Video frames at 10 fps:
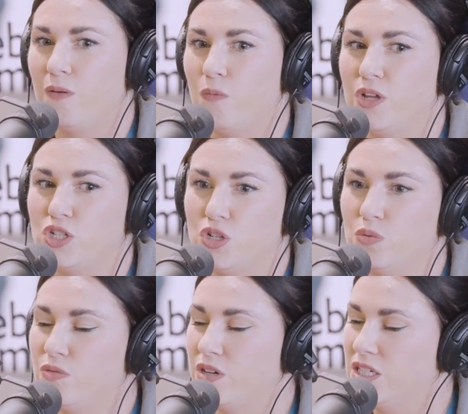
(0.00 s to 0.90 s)

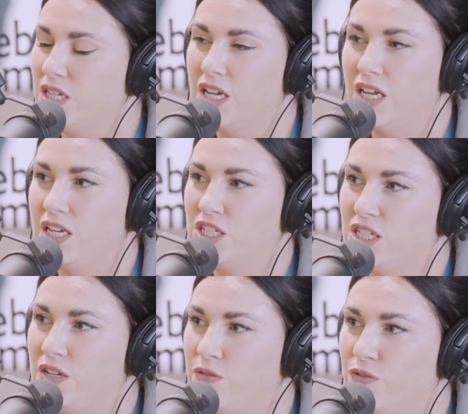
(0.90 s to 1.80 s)
We run a ticket
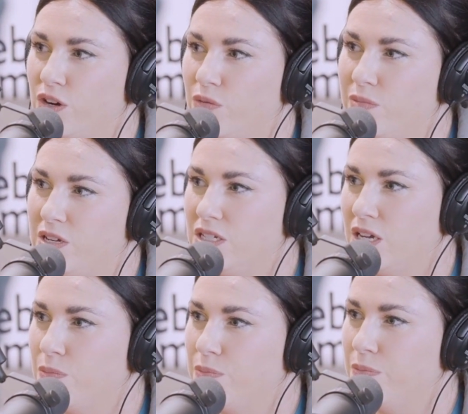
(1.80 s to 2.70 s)
initiative for our Women in
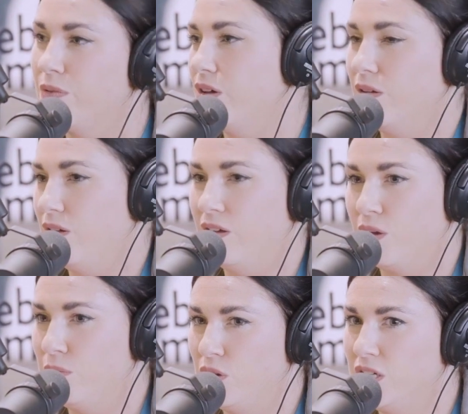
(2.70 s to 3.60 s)
Tech
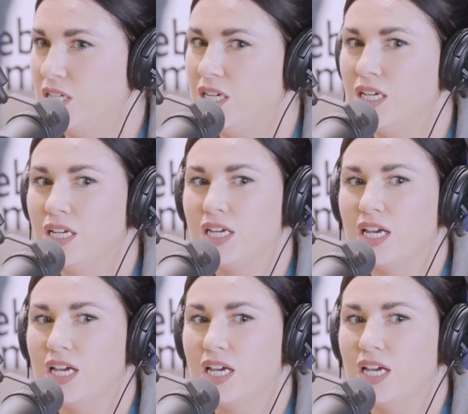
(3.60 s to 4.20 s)
community.